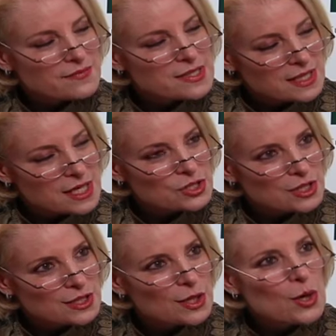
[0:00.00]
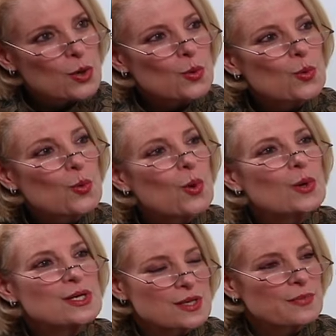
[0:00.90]
of discussion
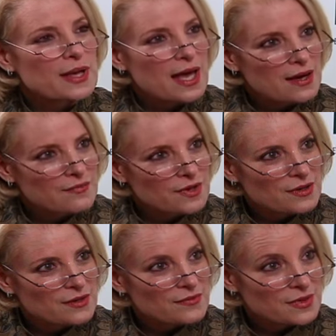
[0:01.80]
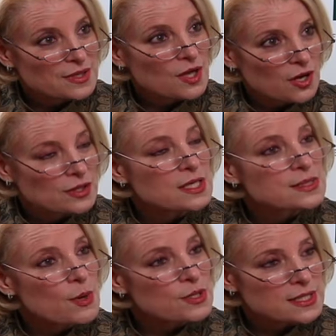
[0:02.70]
was on behalf of
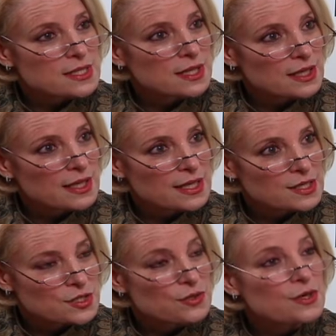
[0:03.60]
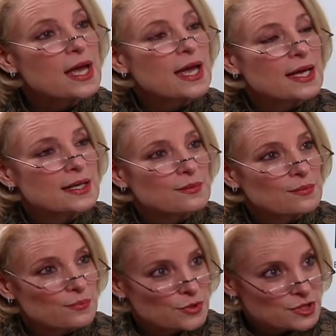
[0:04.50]
non-small cell lung cancer, and in
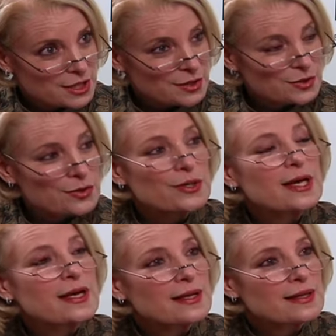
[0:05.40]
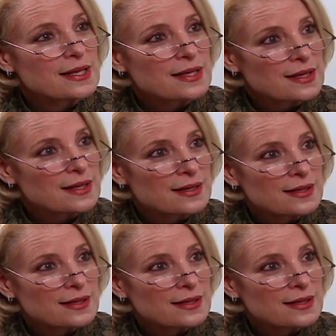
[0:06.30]
particular the